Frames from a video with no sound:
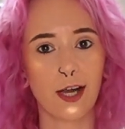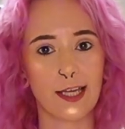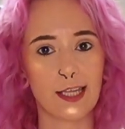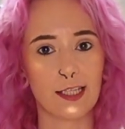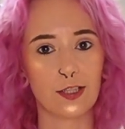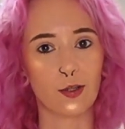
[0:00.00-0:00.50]

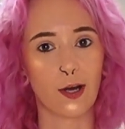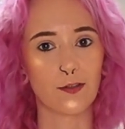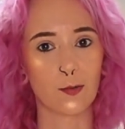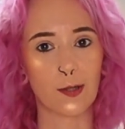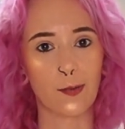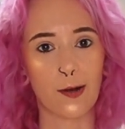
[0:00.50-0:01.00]
and then you don't have
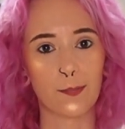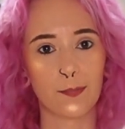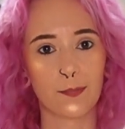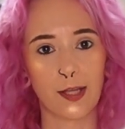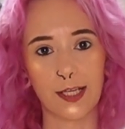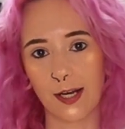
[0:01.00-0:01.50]
to worry about
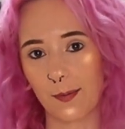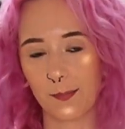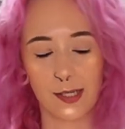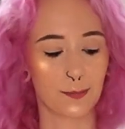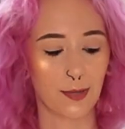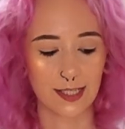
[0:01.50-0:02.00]
like a
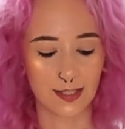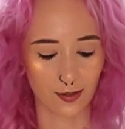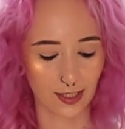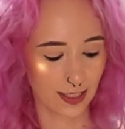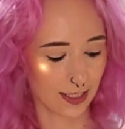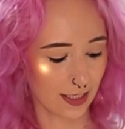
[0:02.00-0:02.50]
big mess or
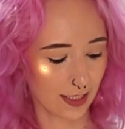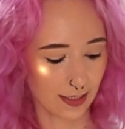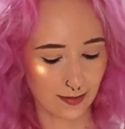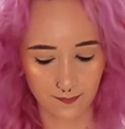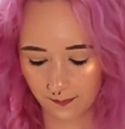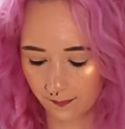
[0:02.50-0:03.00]
anything.